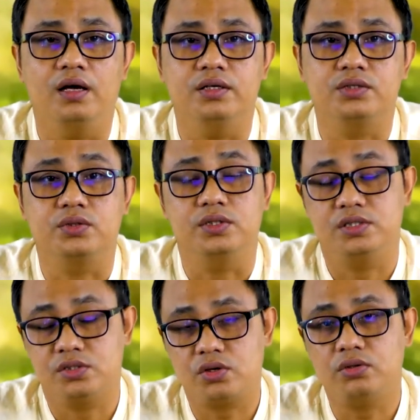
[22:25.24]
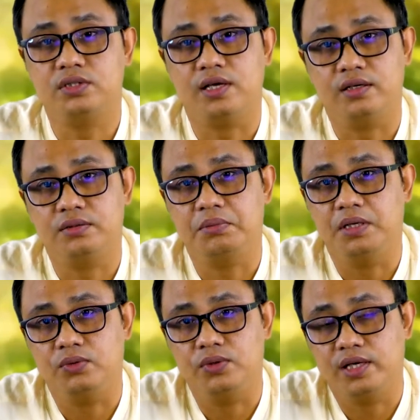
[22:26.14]
So it is thought that
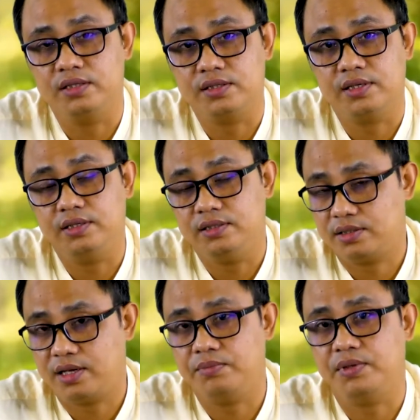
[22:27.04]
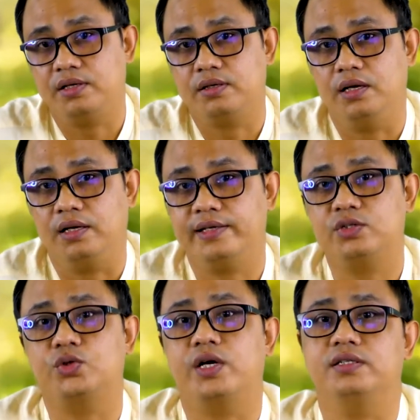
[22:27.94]
we can say this can be
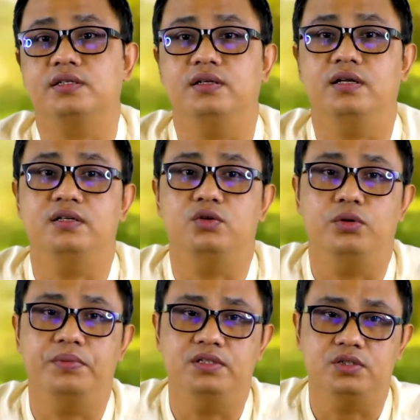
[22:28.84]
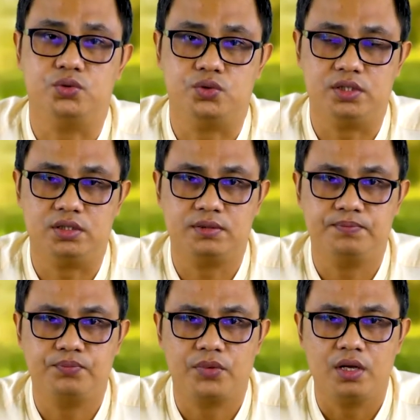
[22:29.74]
categorized as non-renewable resources.
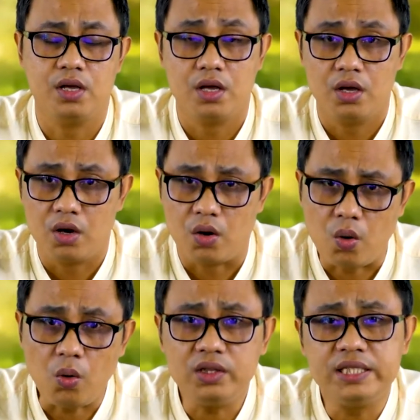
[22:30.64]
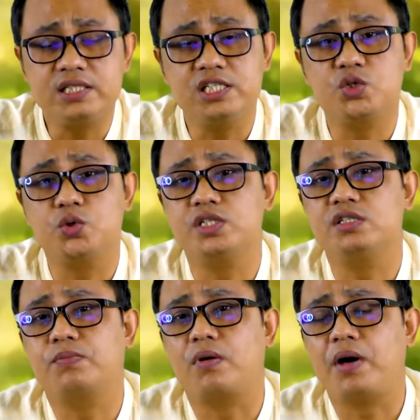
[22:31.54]
All these resources
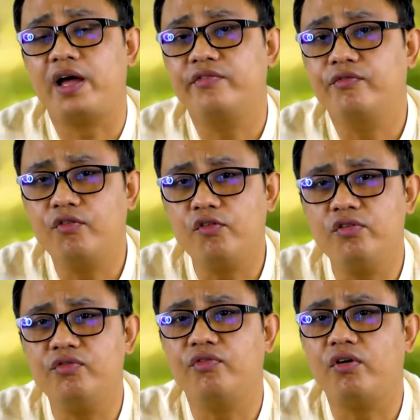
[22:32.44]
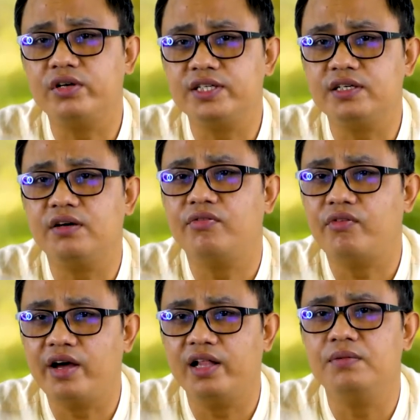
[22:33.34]
provide food, fodder,
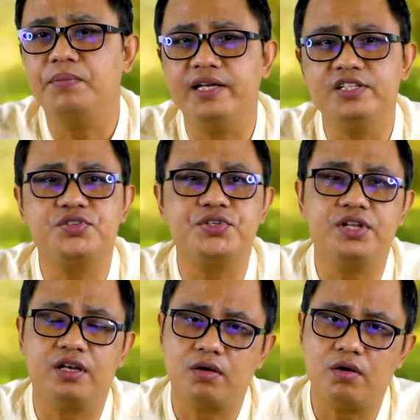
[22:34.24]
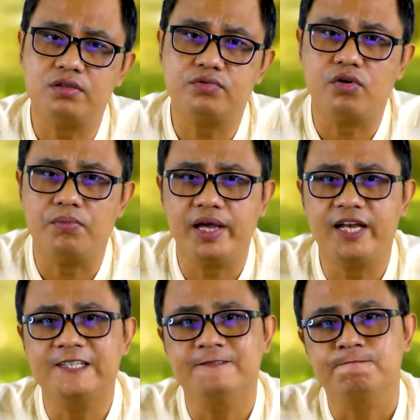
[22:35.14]
fuel, medicine, and clothes for men,